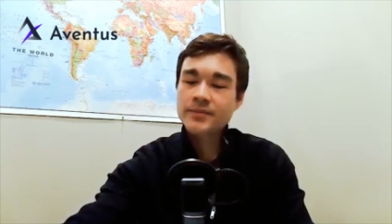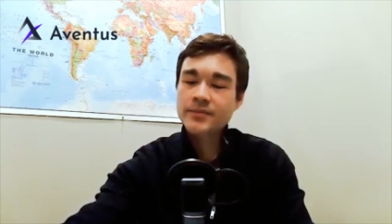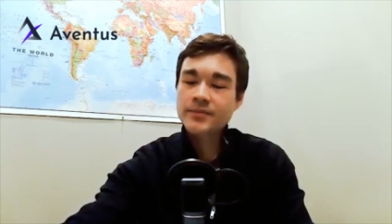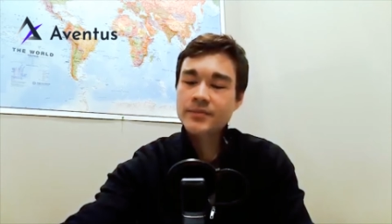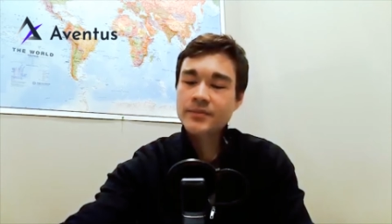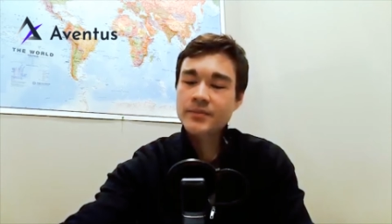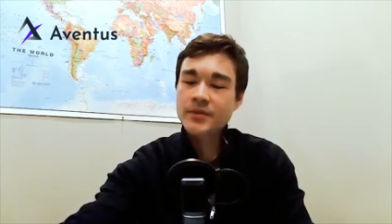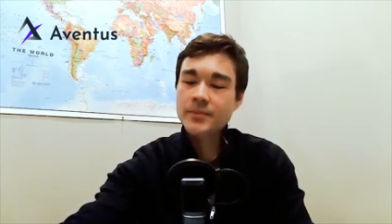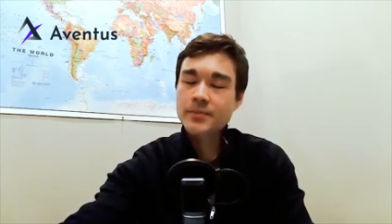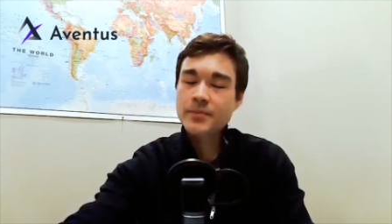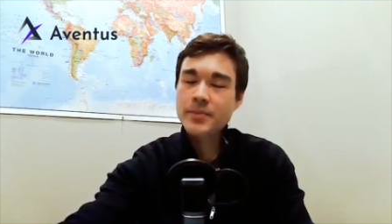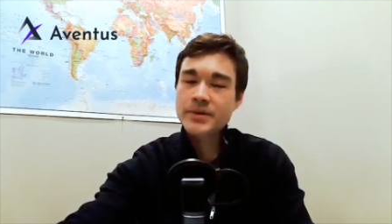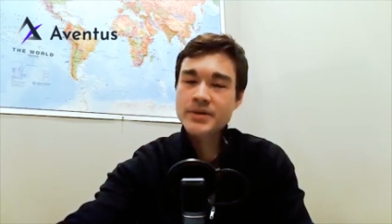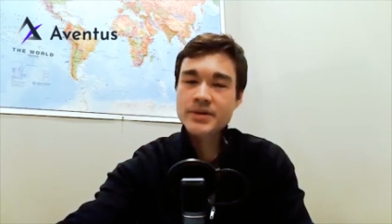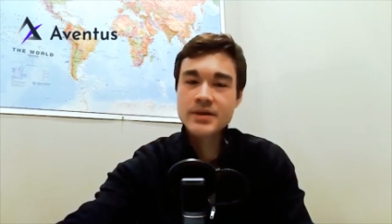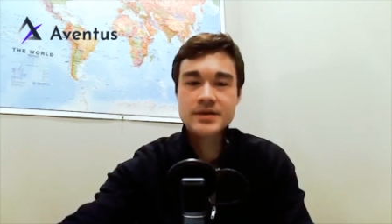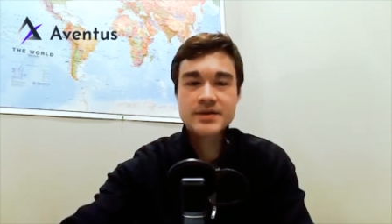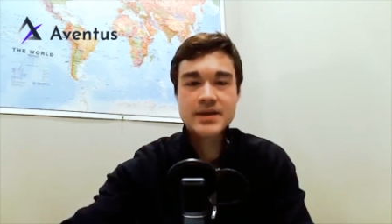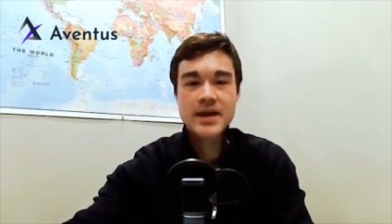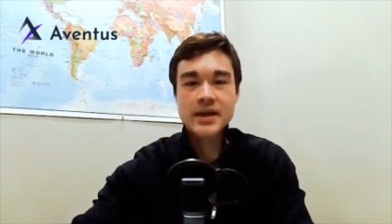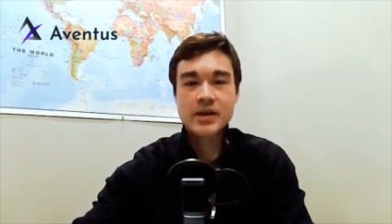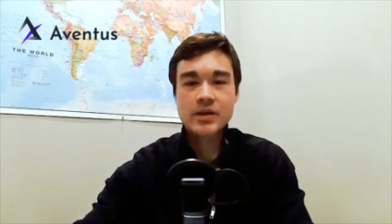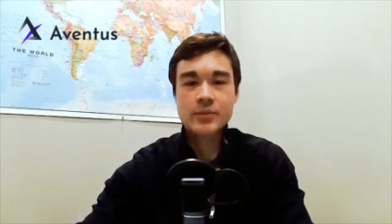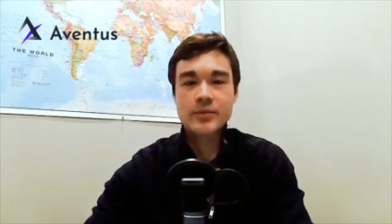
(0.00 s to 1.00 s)
the business
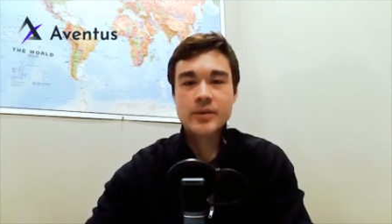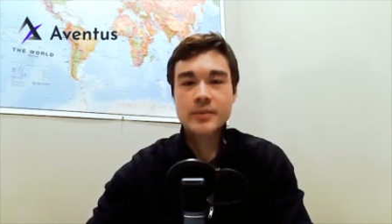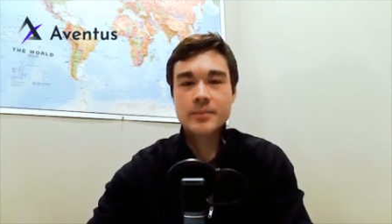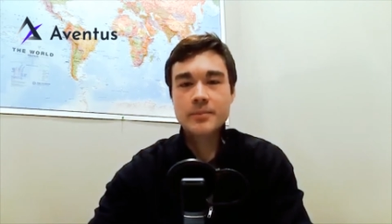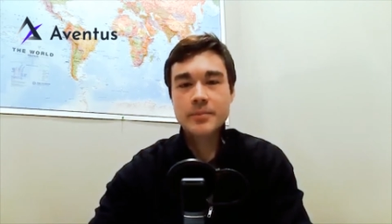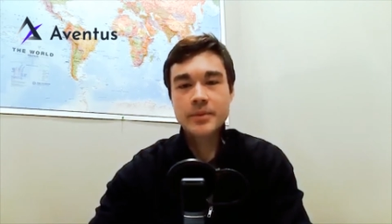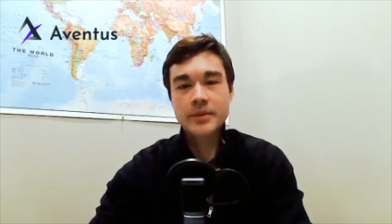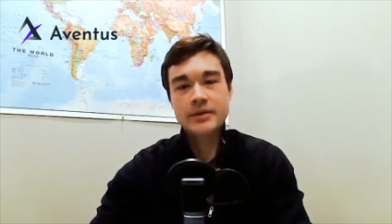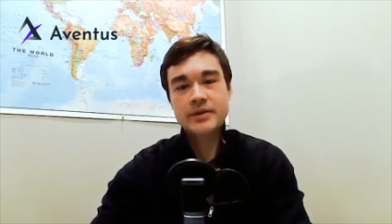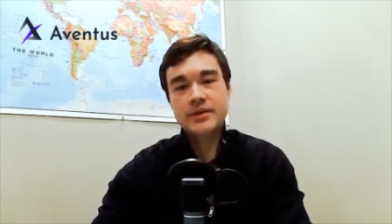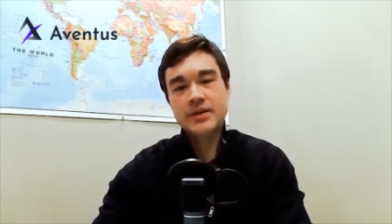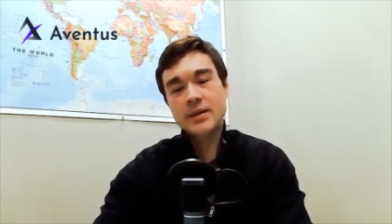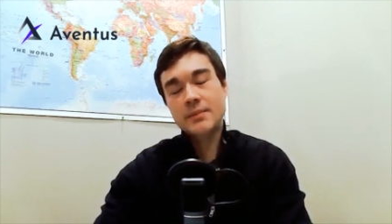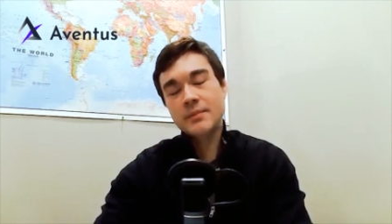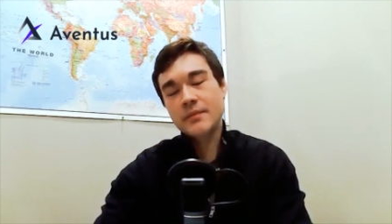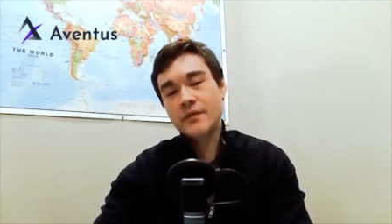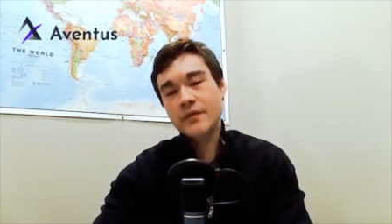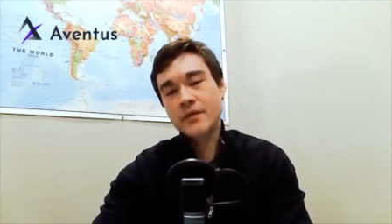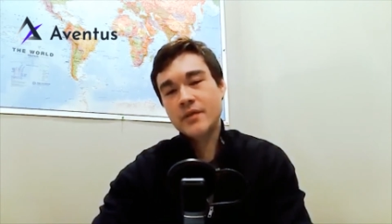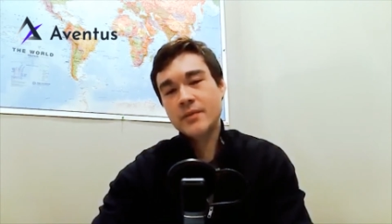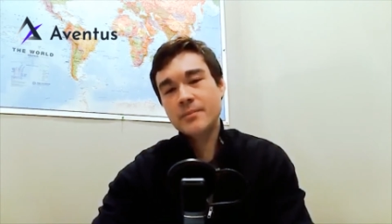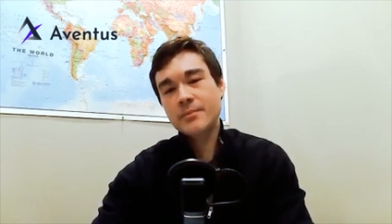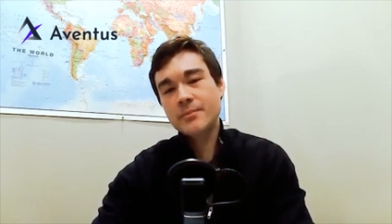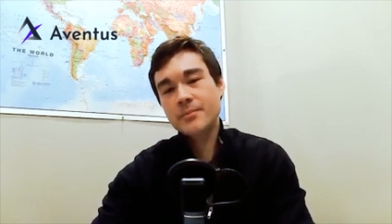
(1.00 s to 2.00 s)
acumen built up
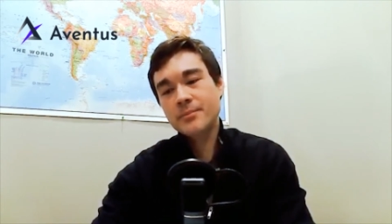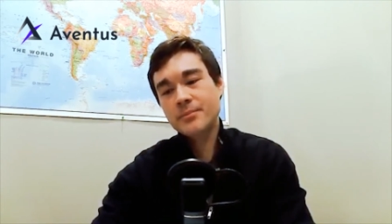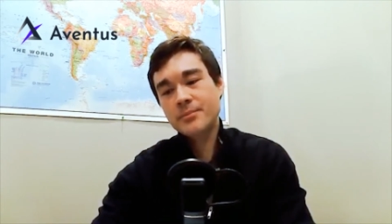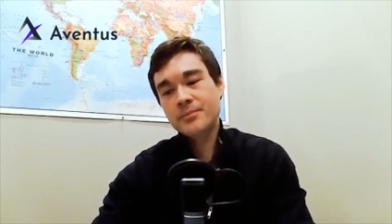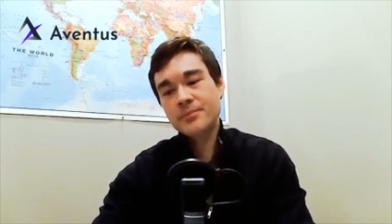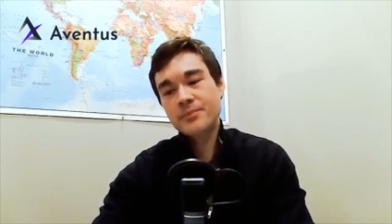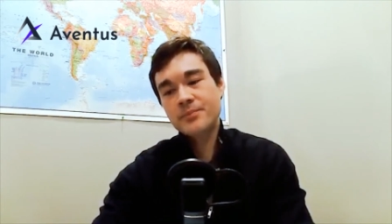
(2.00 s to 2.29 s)
from